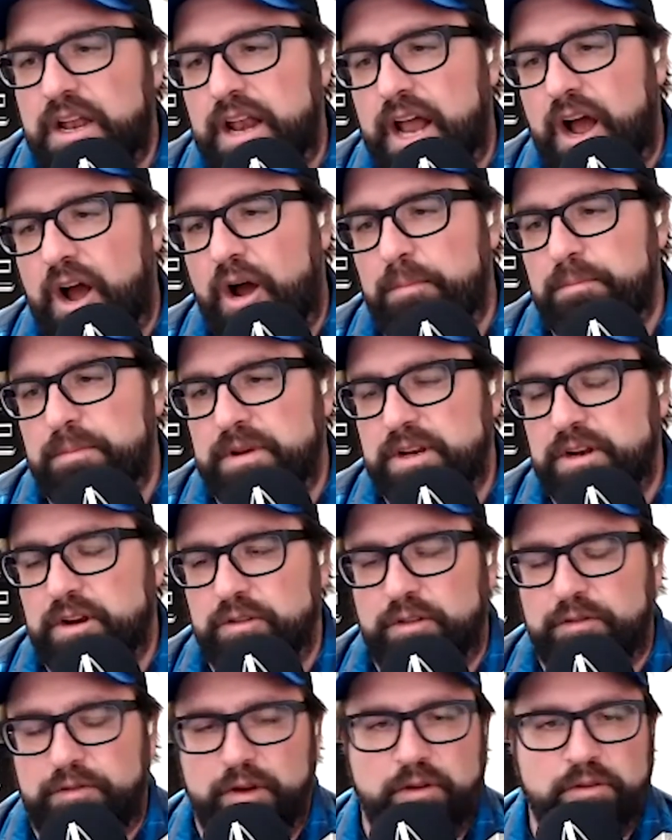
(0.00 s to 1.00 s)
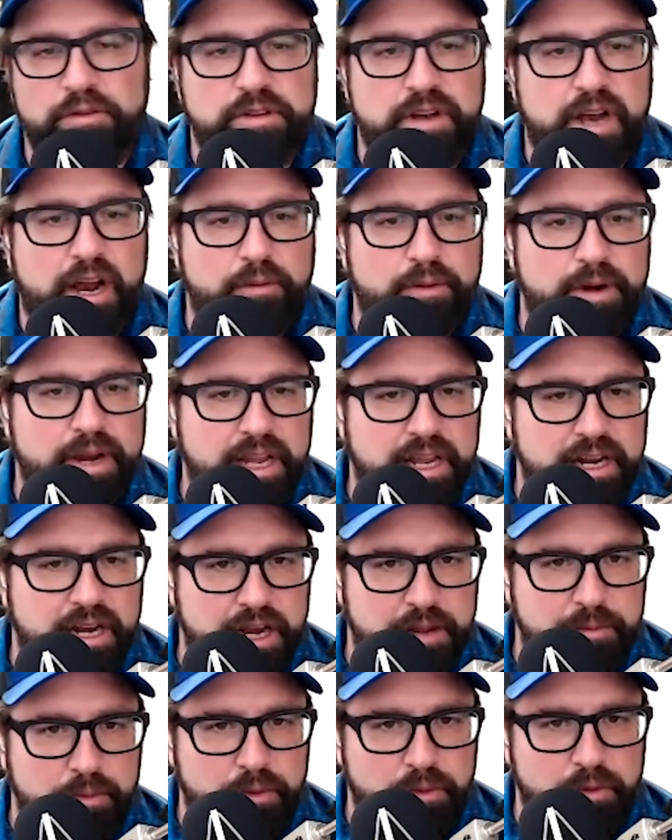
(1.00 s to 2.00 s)
now I'm you know the phone's not ringing
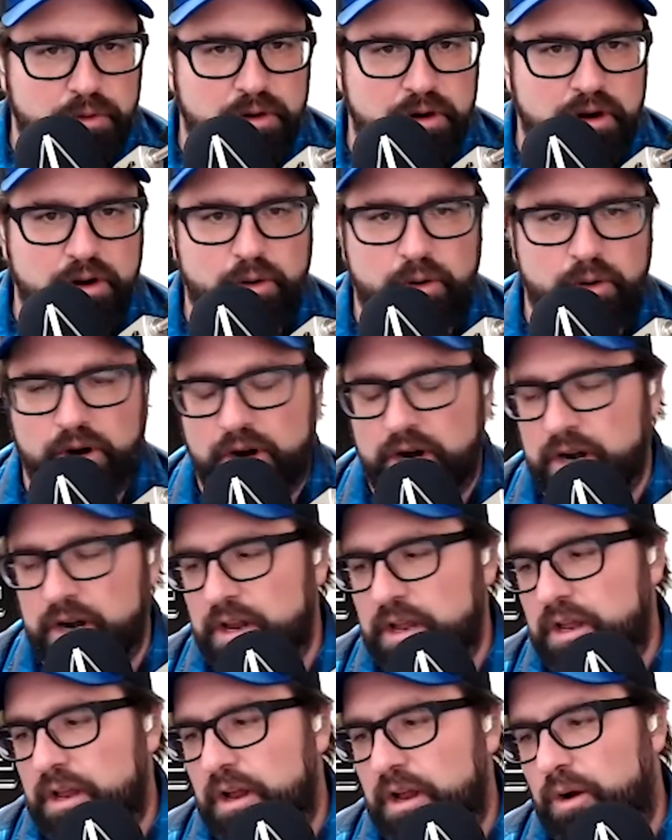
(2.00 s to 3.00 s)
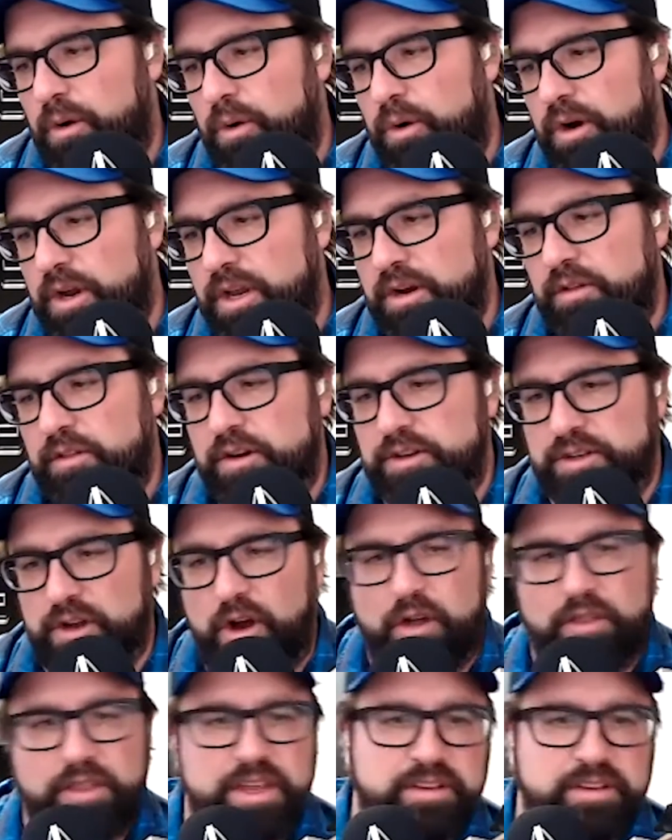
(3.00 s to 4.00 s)
anymore, or or you know there's
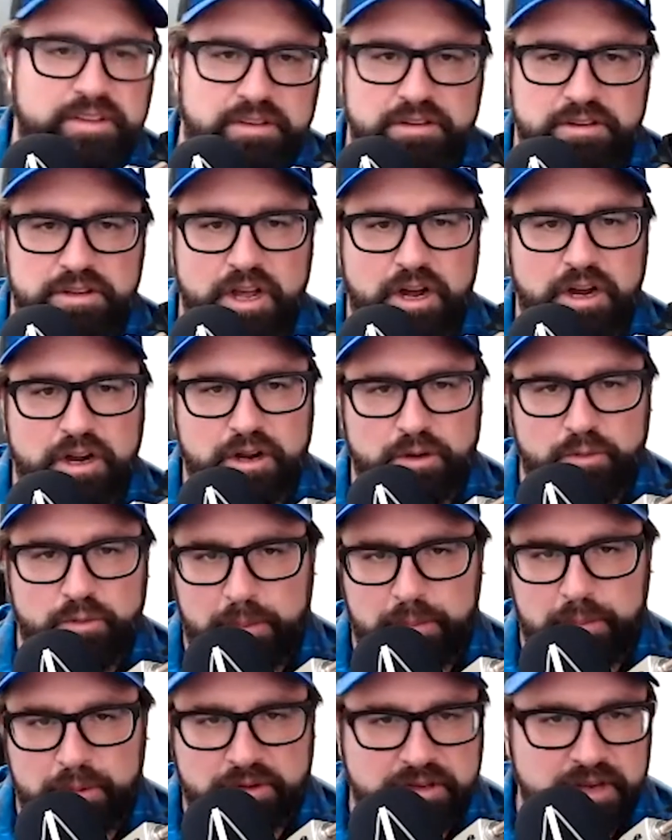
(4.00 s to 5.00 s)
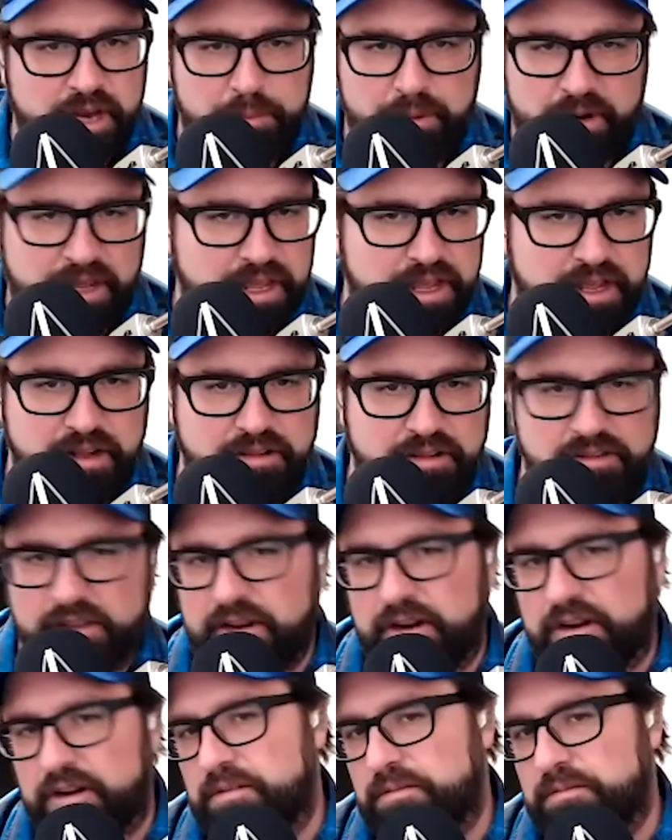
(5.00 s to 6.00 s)
all these young whippersnapper kids
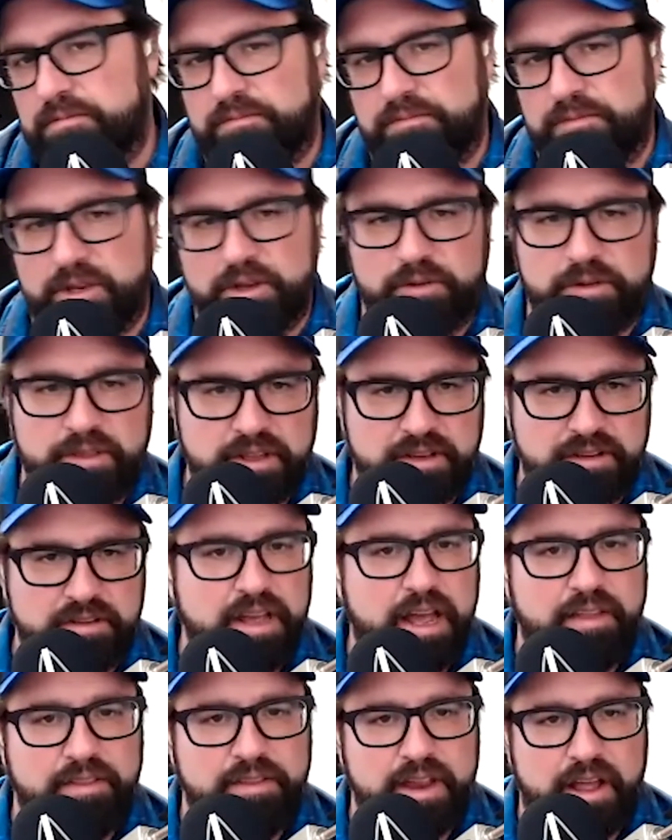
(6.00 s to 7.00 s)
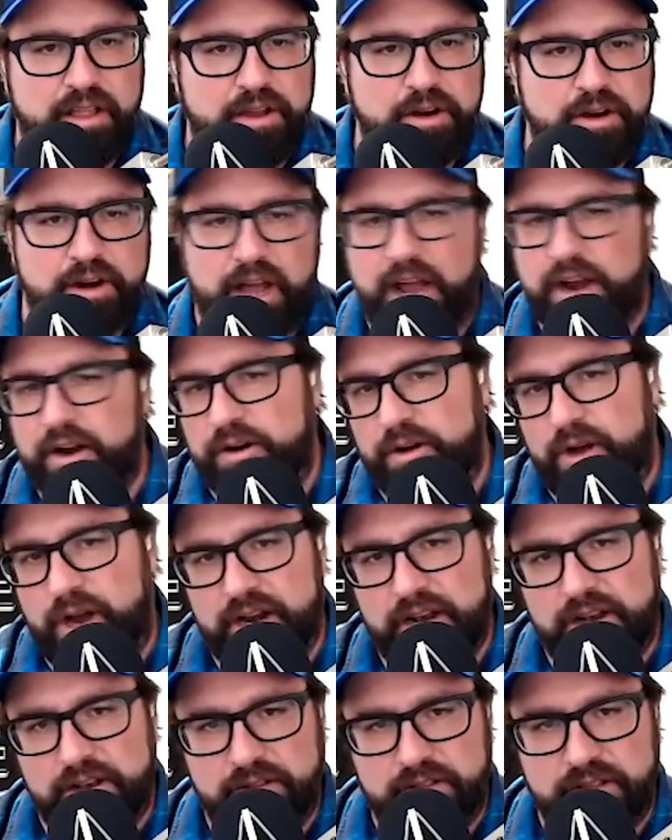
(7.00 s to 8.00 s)
that are doing this, that, and the other, and I don't know
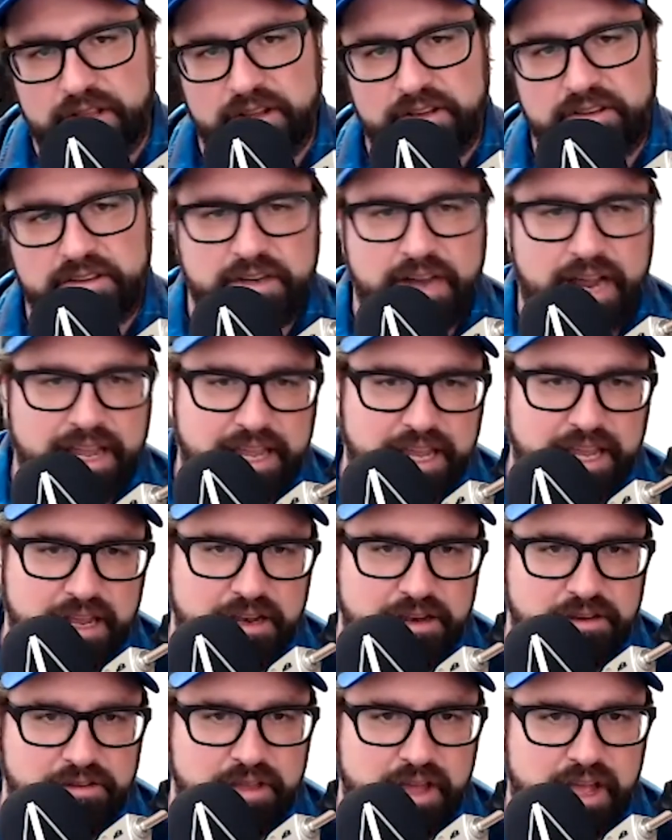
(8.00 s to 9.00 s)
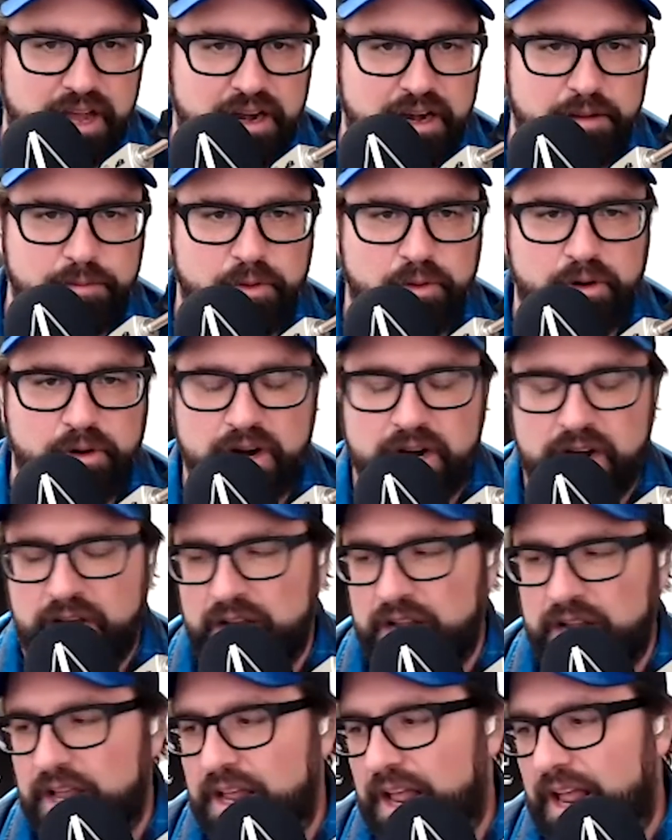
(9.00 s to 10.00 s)
how to do this, and I can't do that anymore.
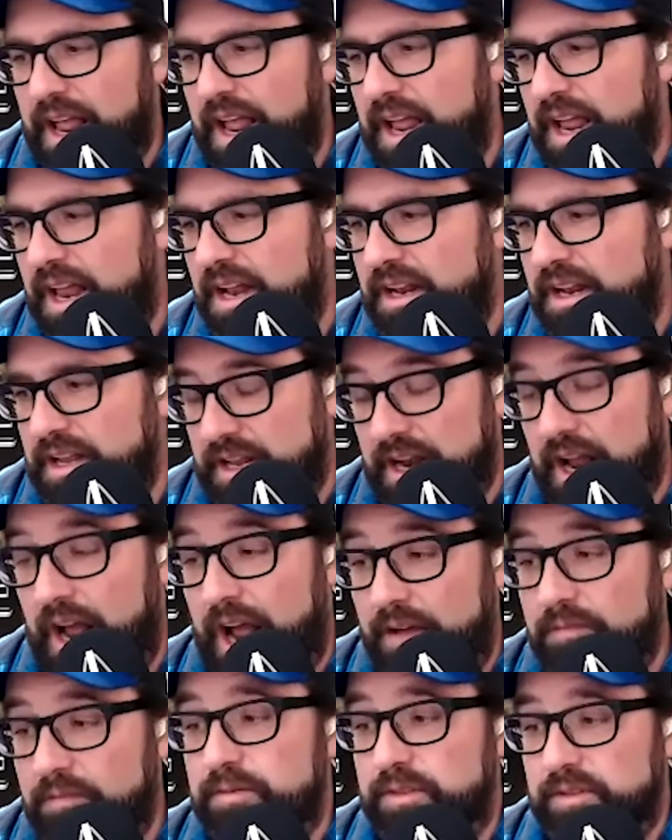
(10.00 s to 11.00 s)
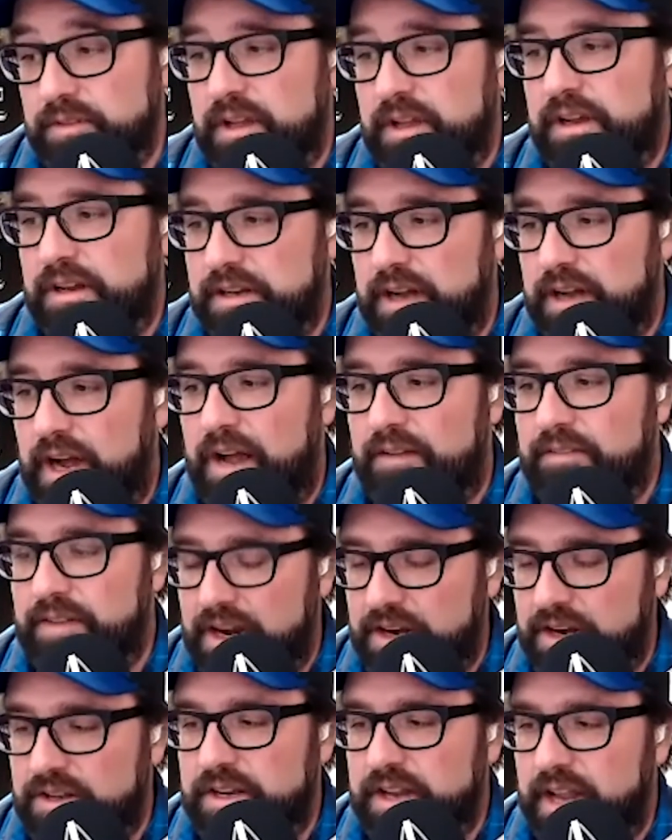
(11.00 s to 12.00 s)
And and I've I've
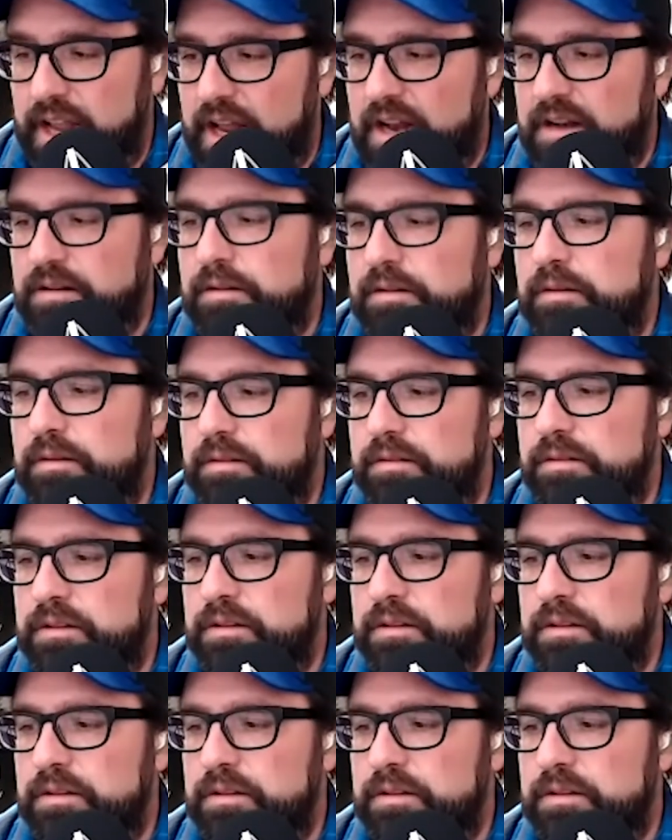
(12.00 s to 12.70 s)
actually had